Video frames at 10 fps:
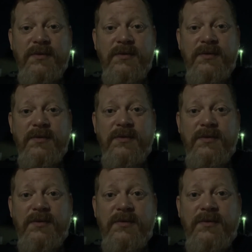
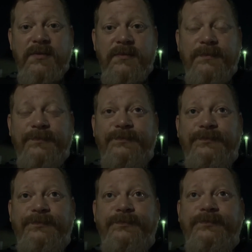
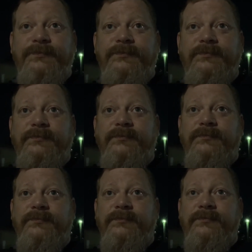
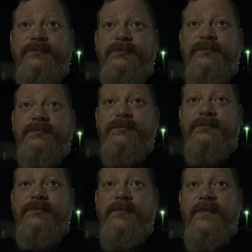
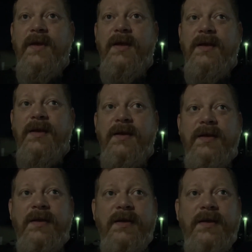
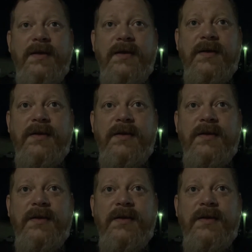(silence)